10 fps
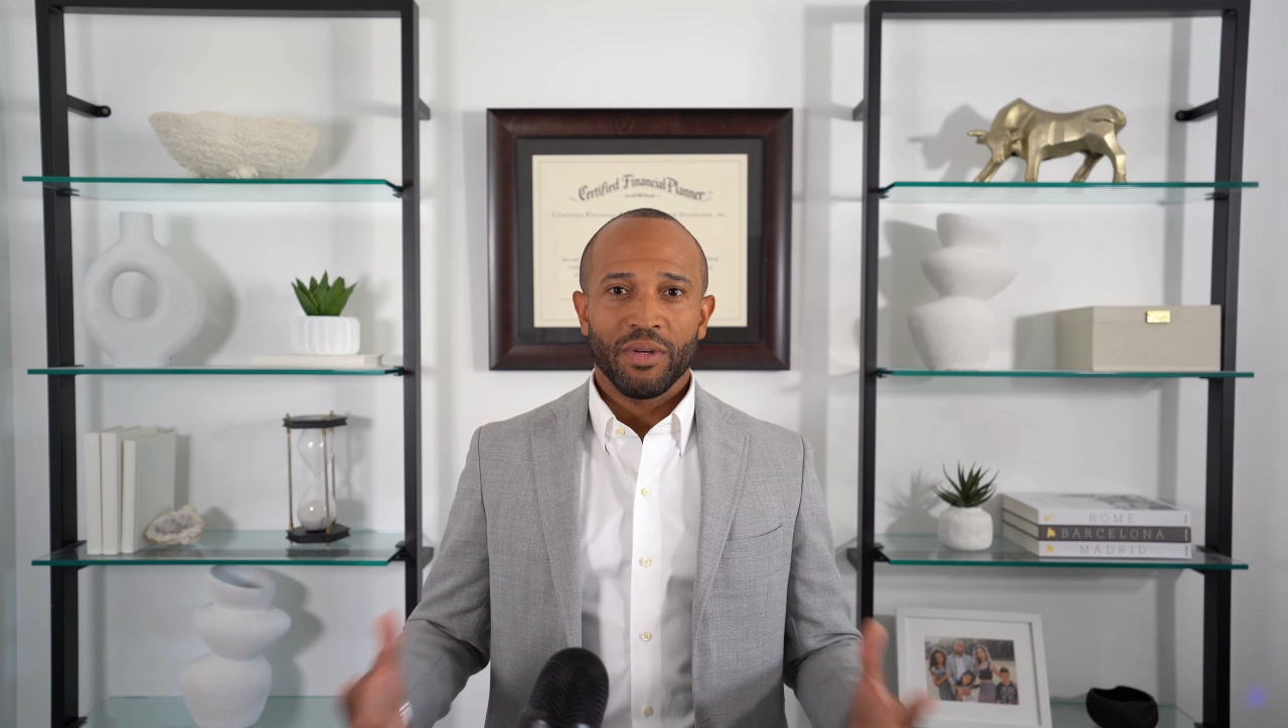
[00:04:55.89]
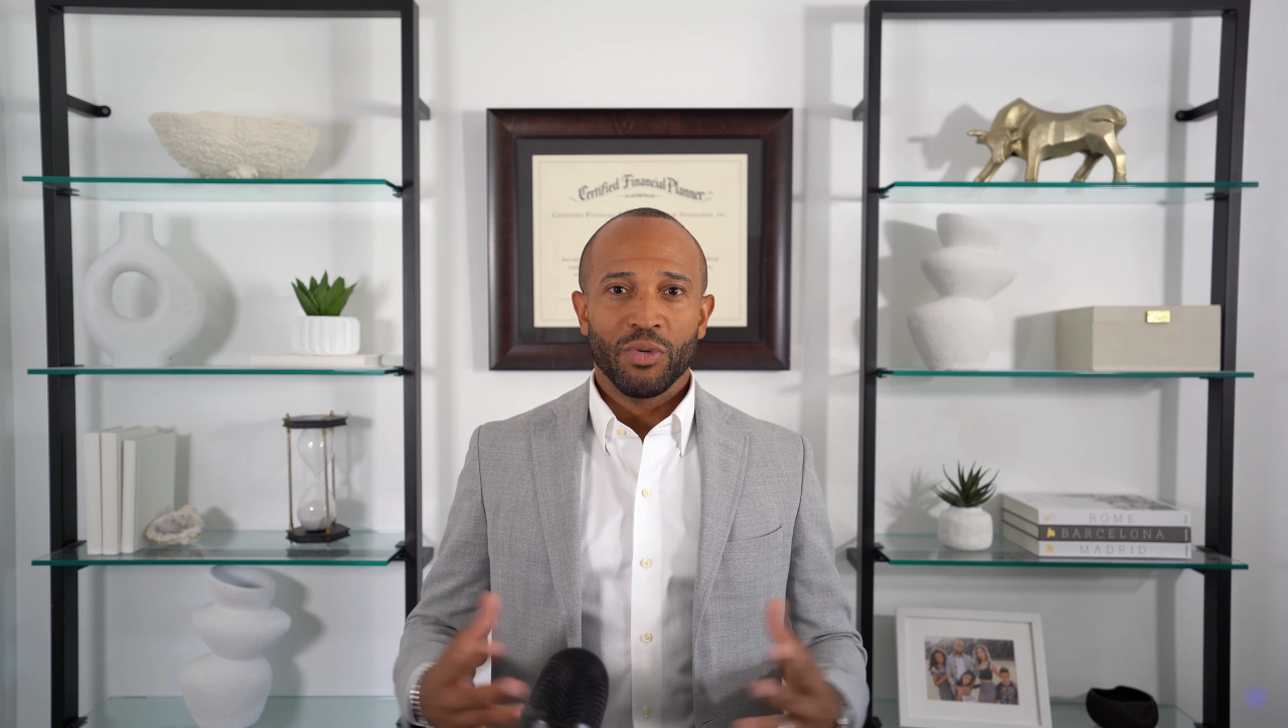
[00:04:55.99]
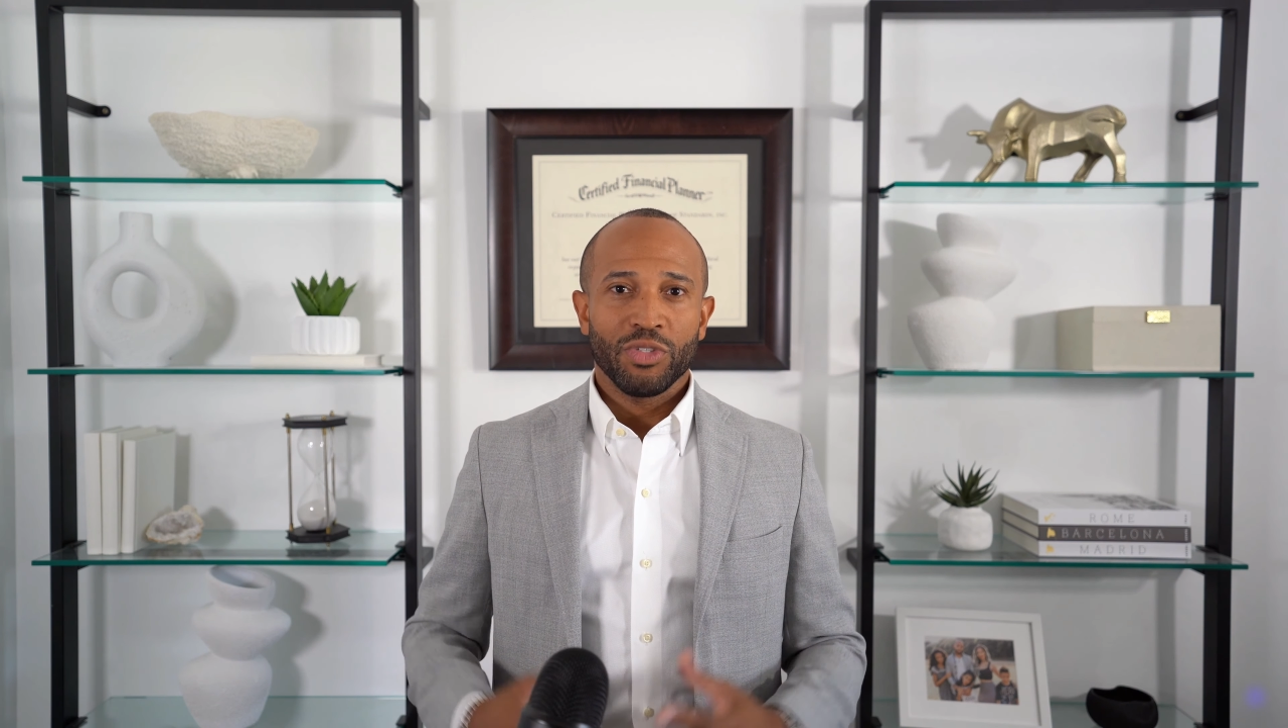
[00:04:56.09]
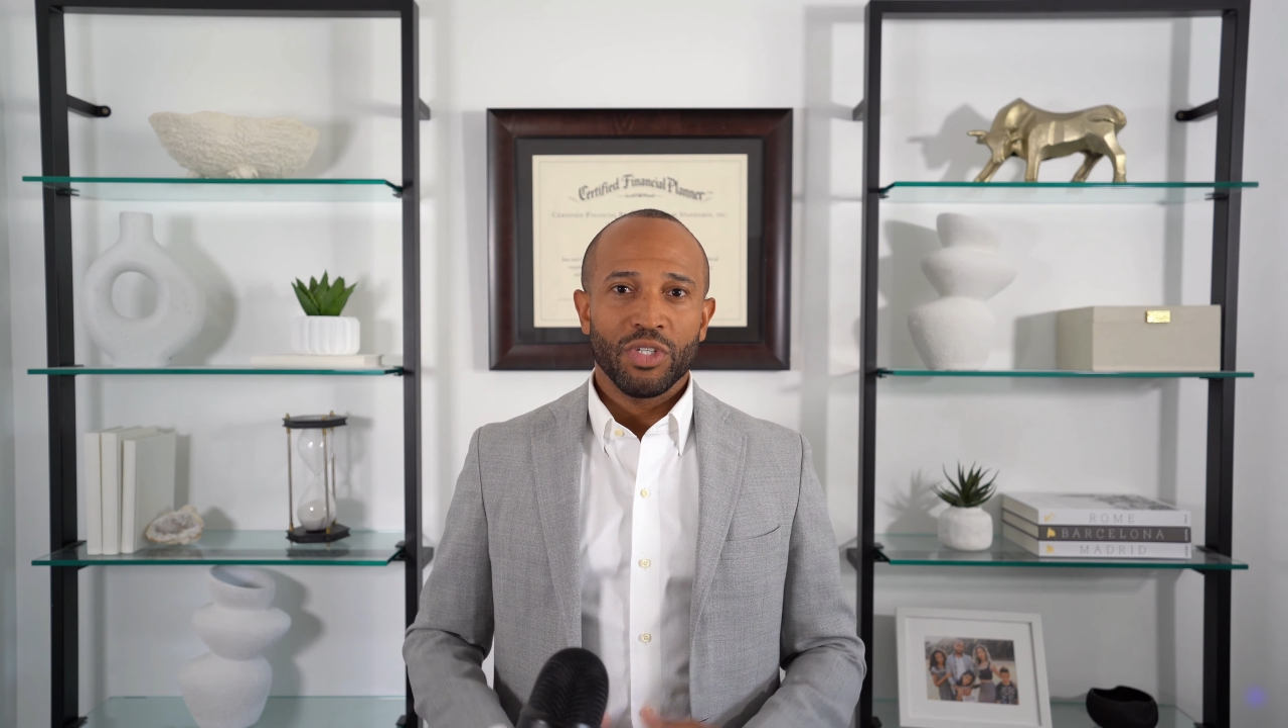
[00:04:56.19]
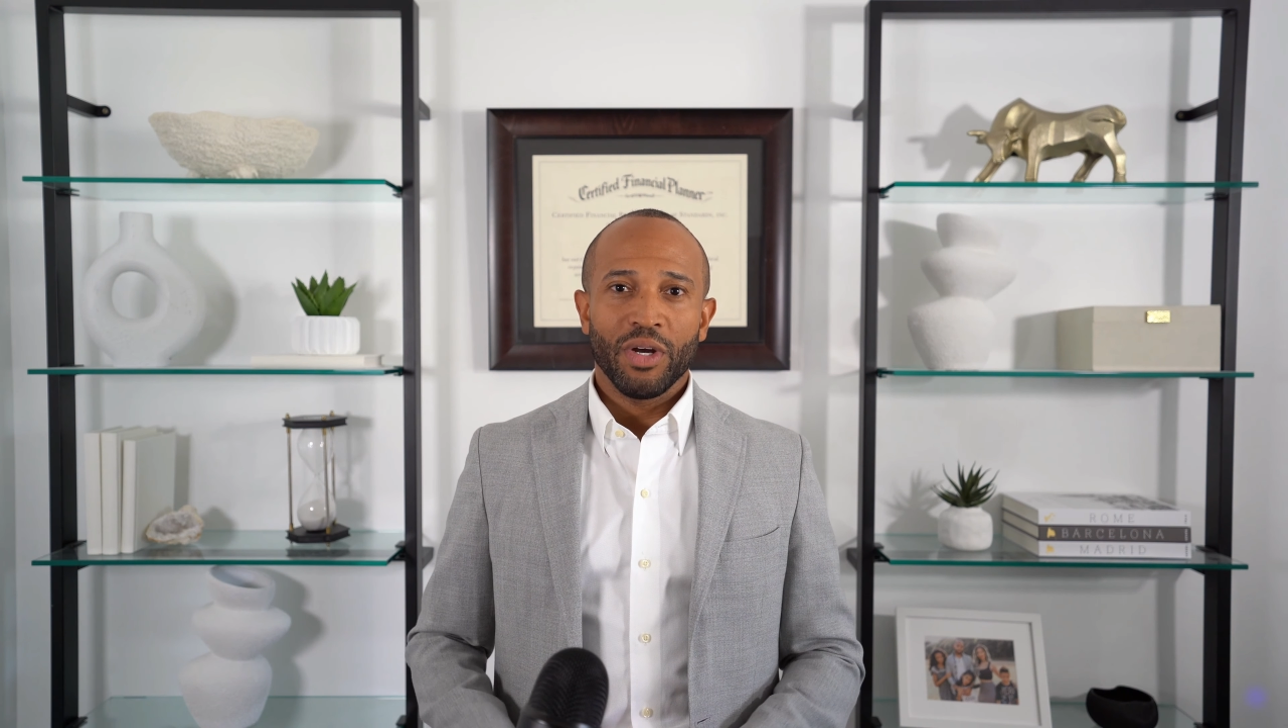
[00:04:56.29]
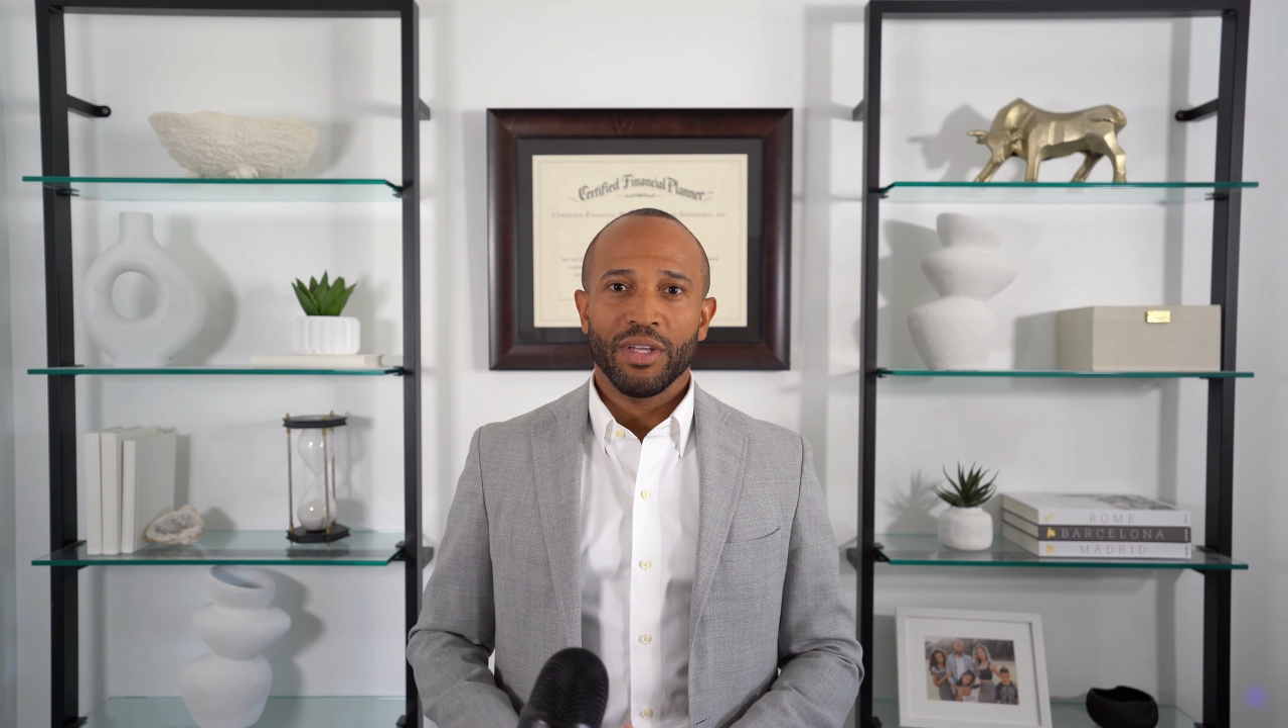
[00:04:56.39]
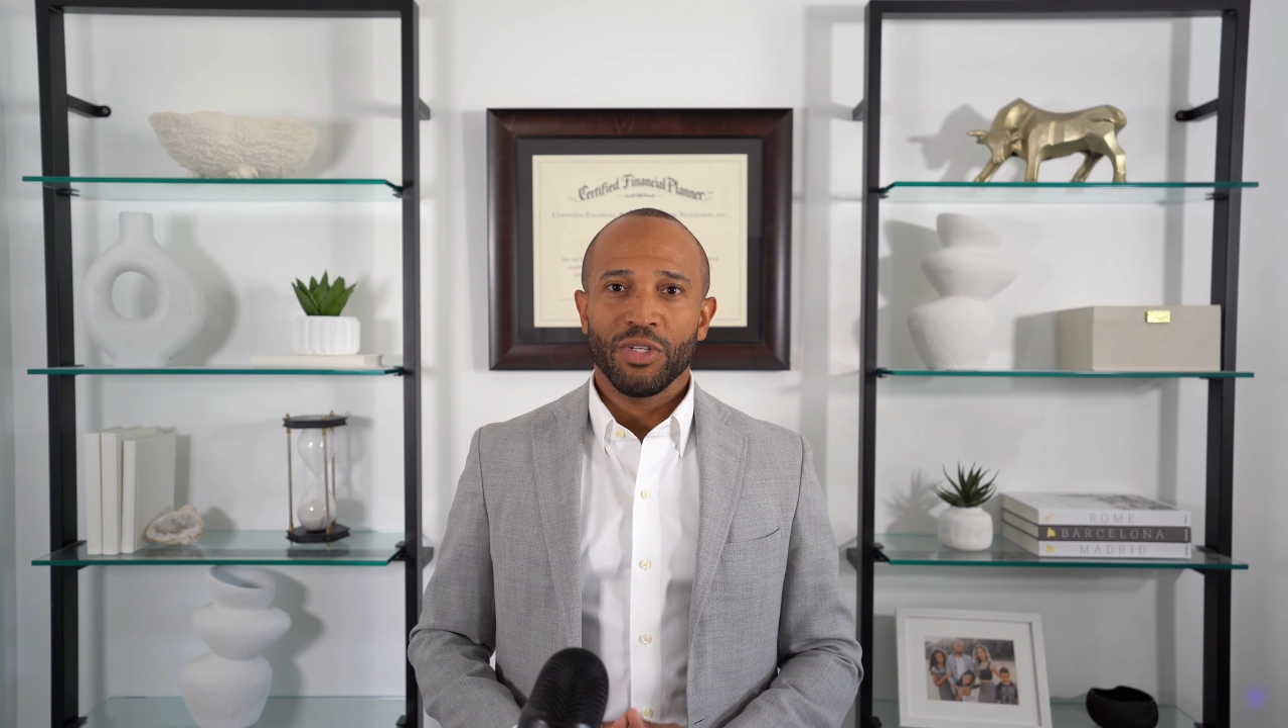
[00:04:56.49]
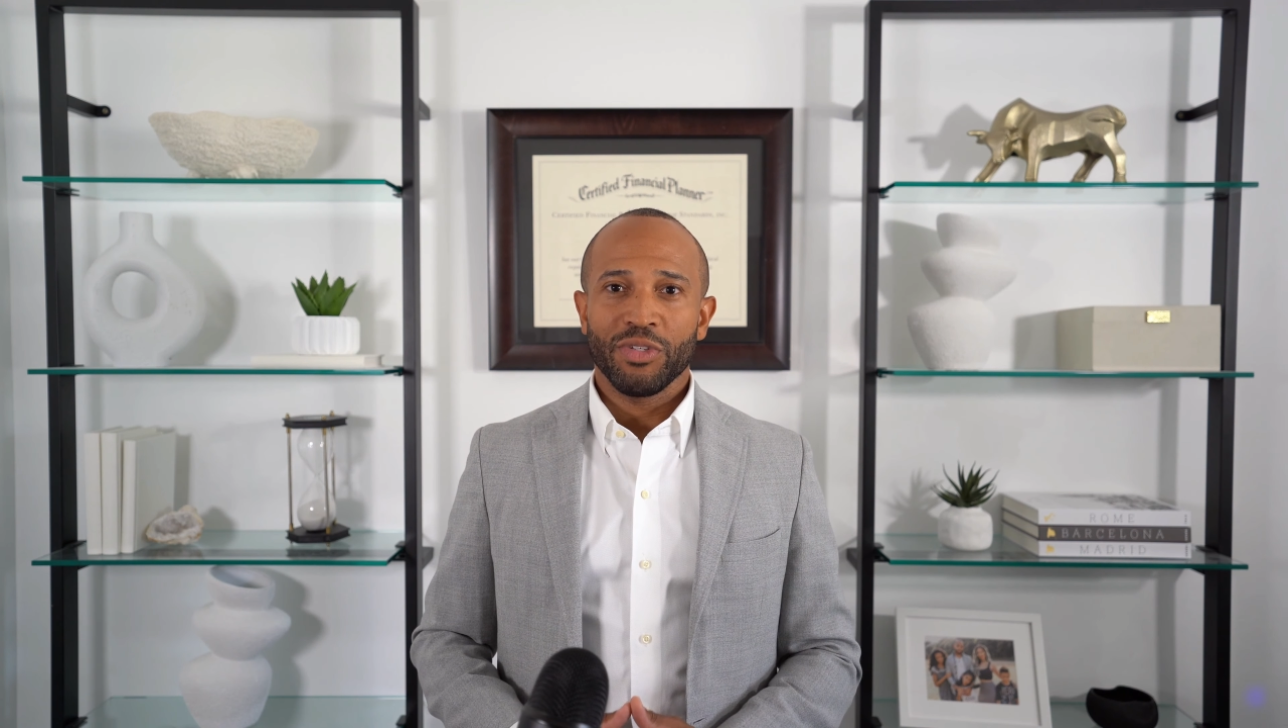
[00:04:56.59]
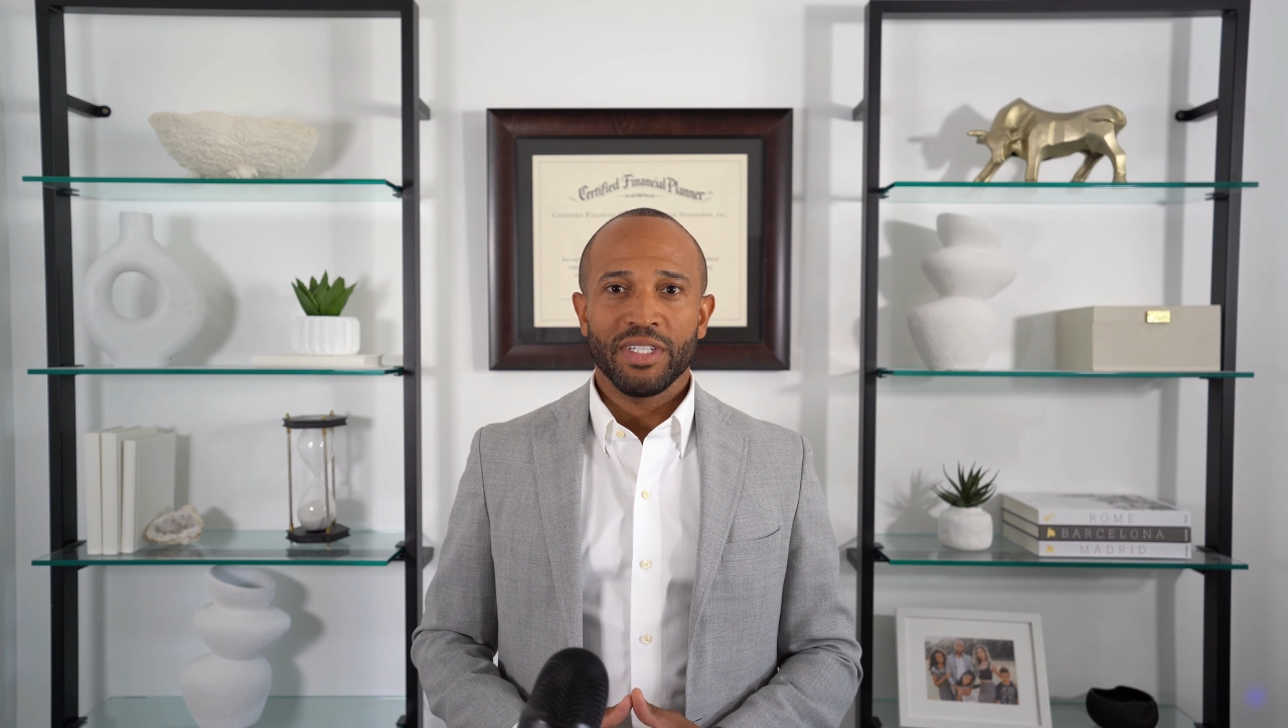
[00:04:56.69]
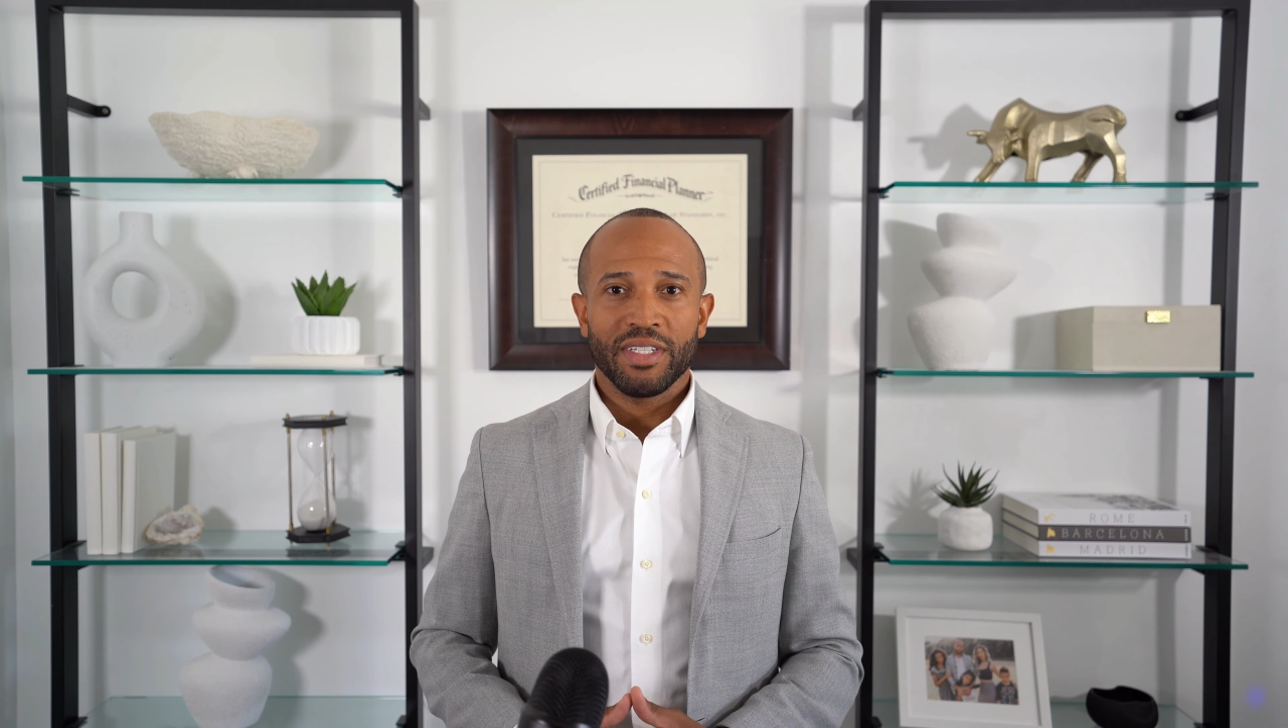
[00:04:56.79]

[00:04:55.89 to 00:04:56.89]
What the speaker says: who started using